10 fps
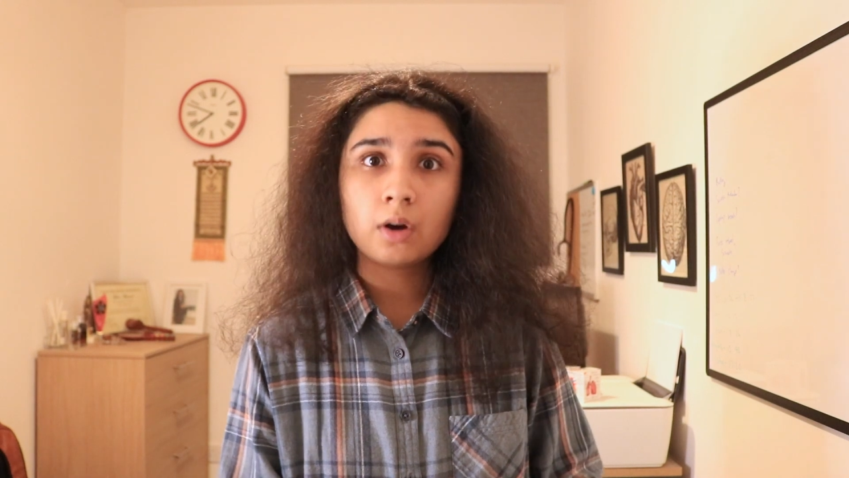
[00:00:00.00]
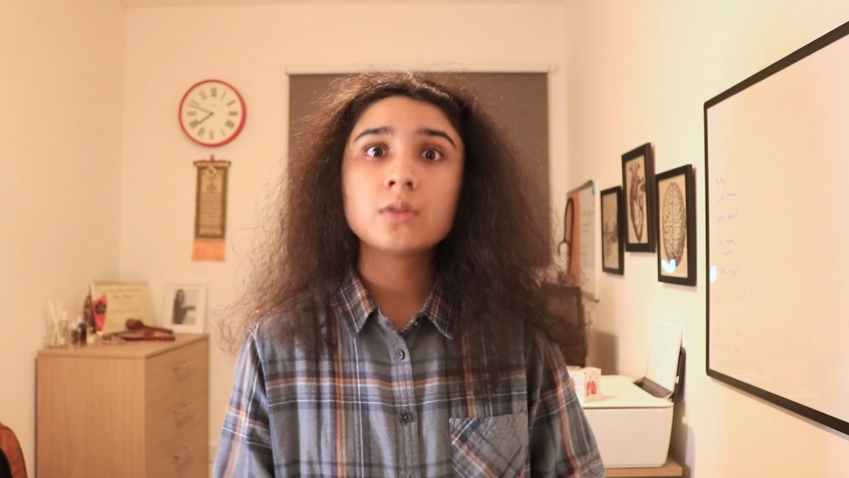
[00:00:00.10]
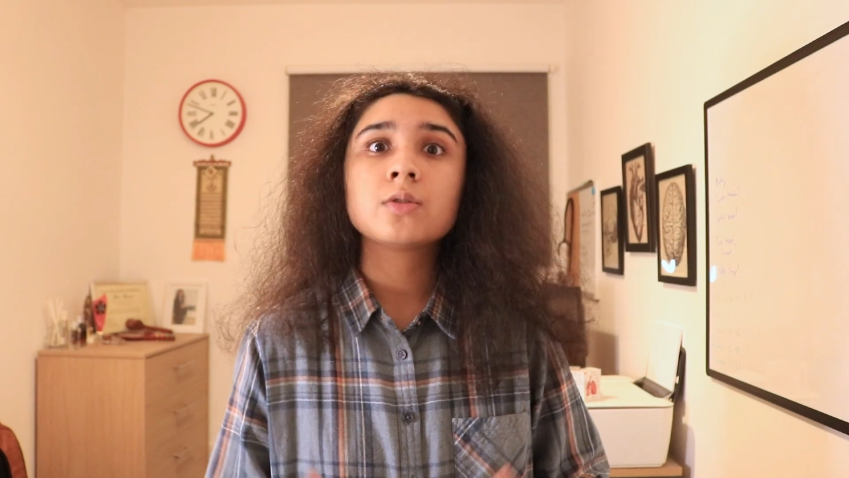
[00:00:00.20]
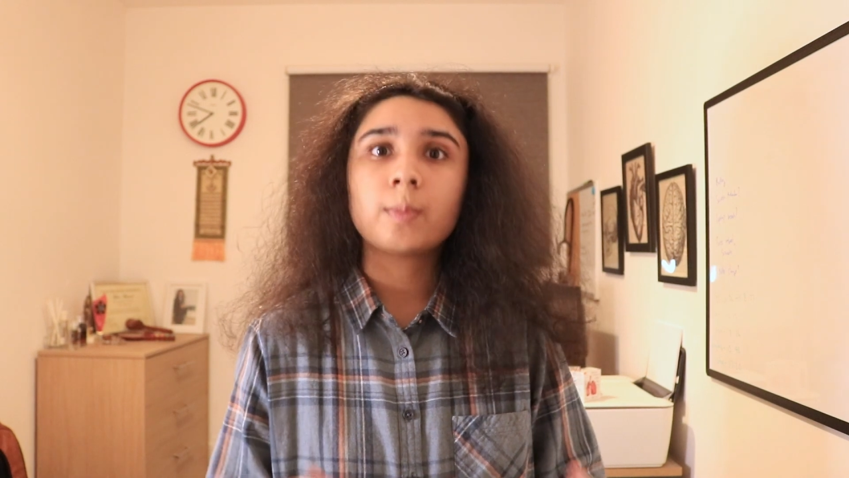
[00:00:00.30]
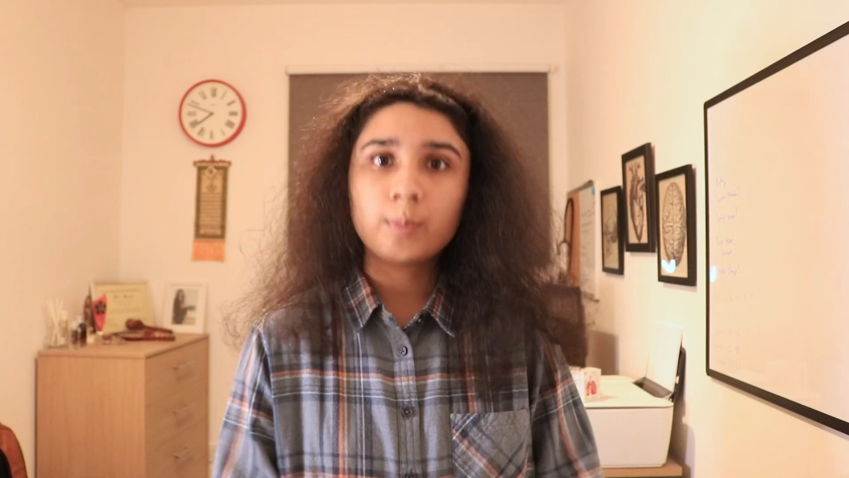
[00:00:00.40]

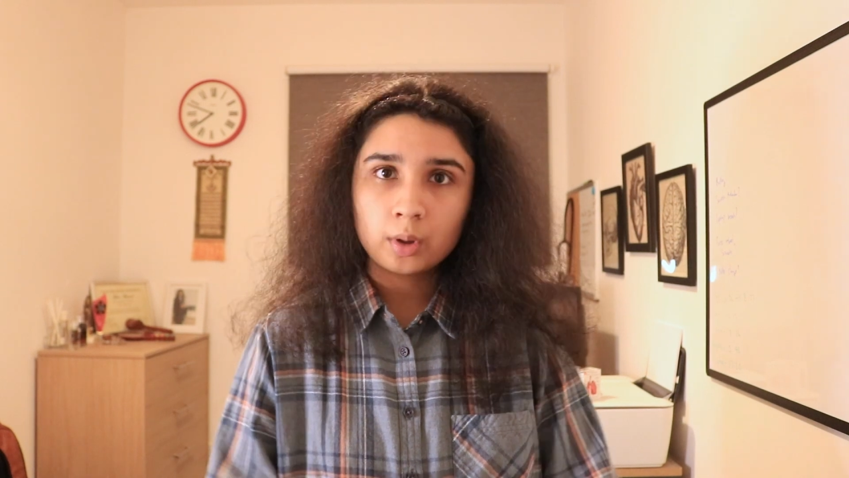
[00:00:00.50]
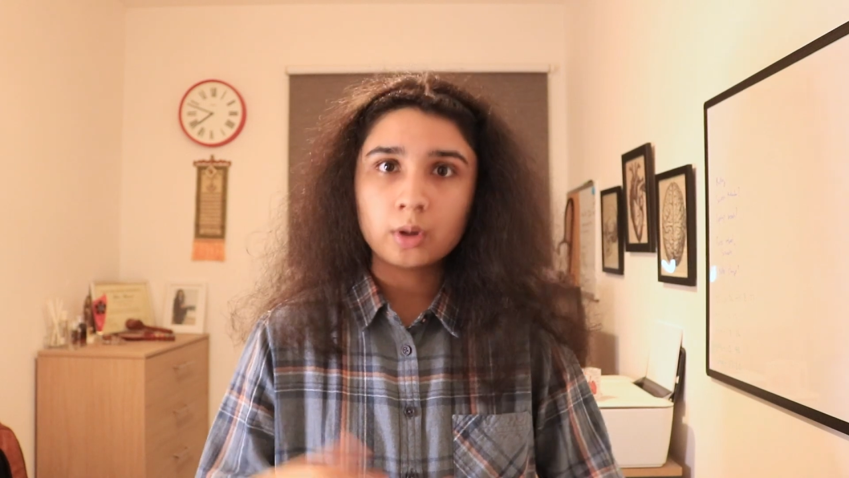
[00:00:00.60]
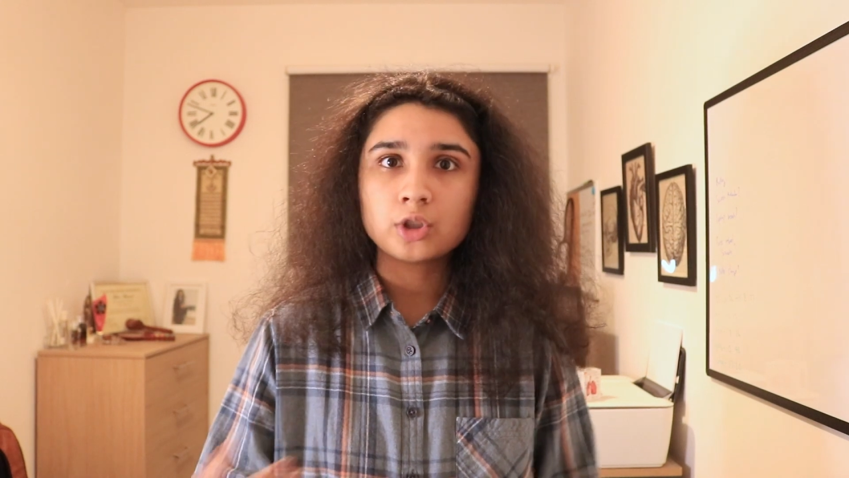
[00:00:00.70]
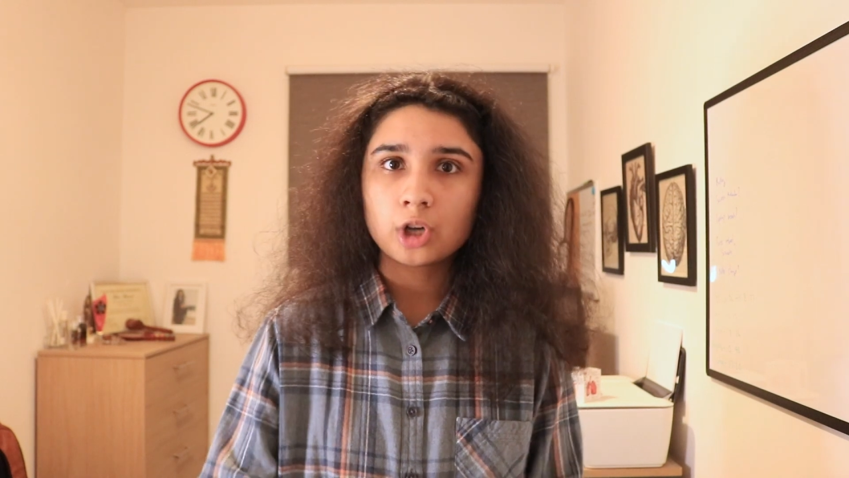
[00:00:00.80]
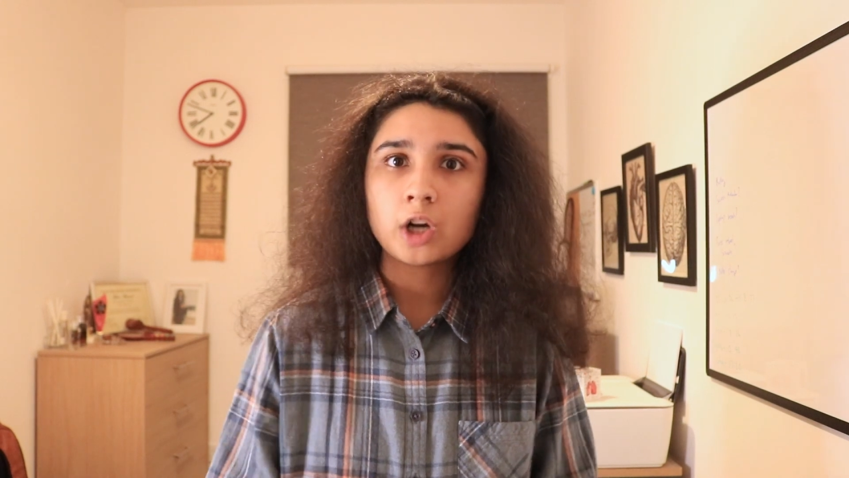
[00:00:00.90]
on, so I put it
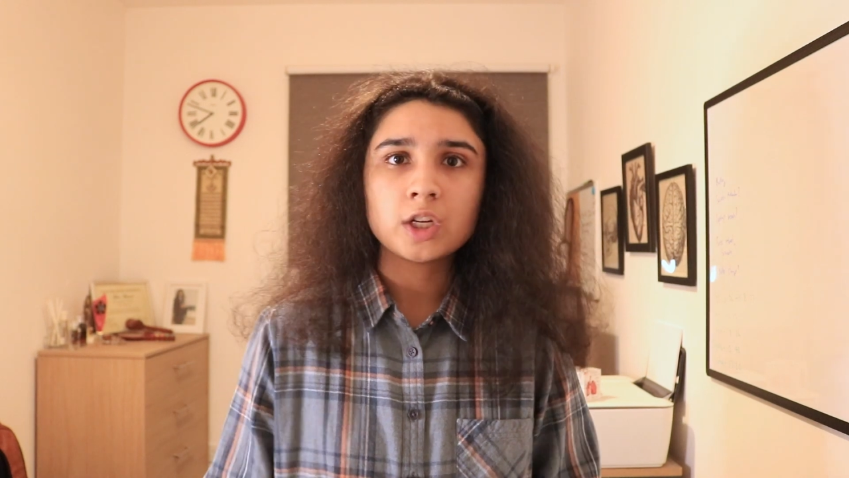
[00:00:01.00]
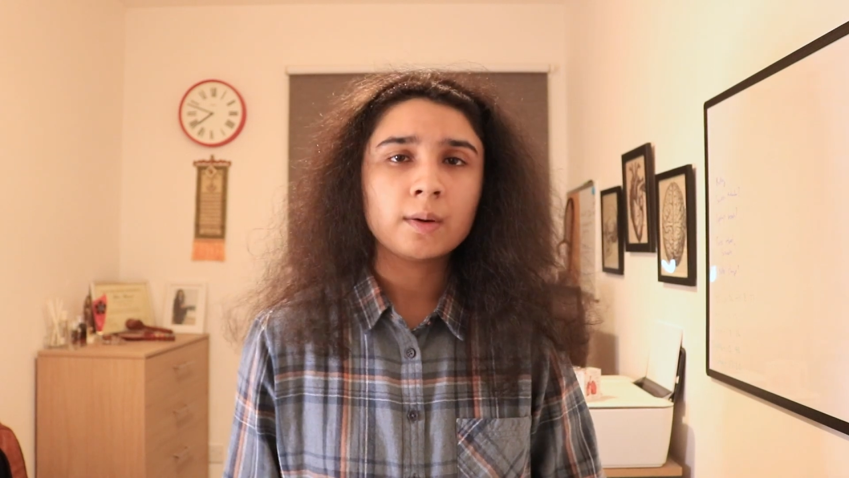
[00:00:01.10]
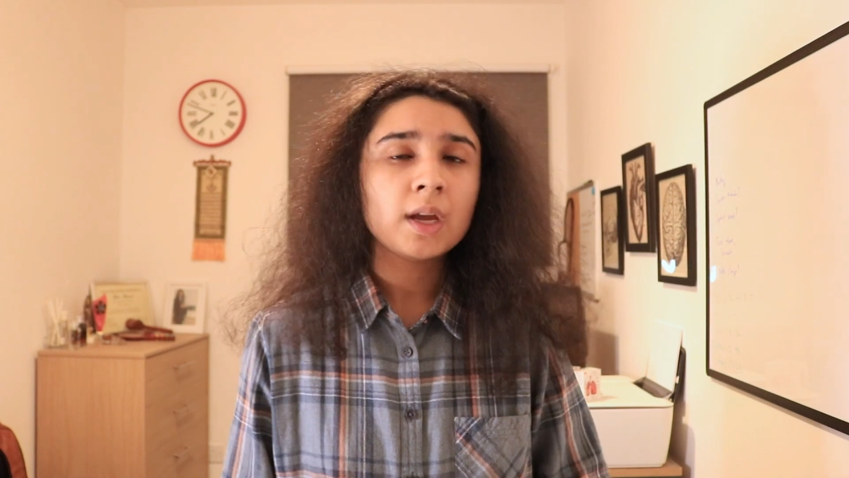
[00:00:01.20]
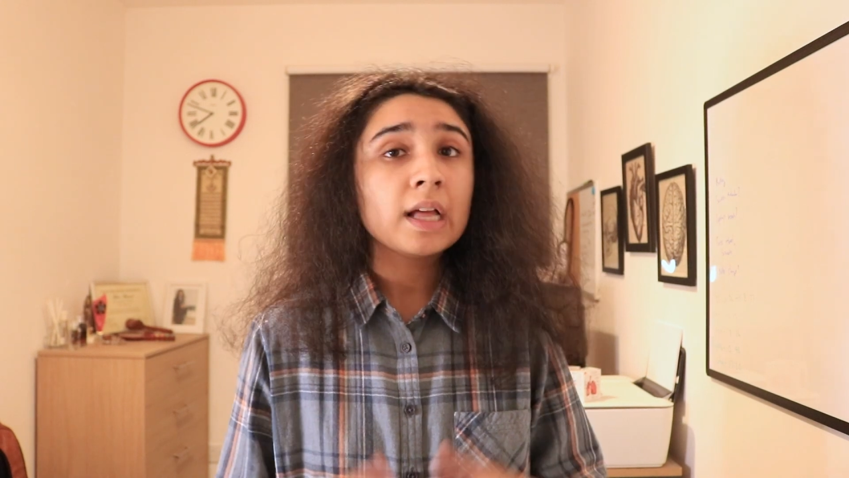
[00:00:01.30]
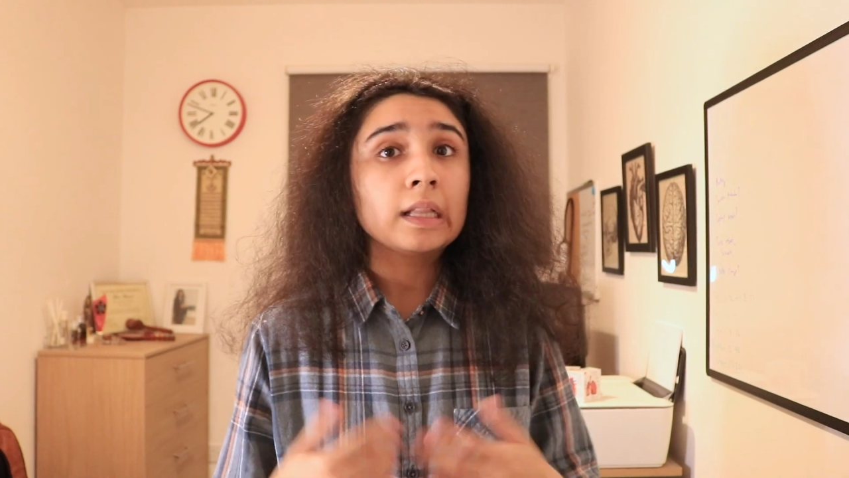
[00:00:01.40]
on charging.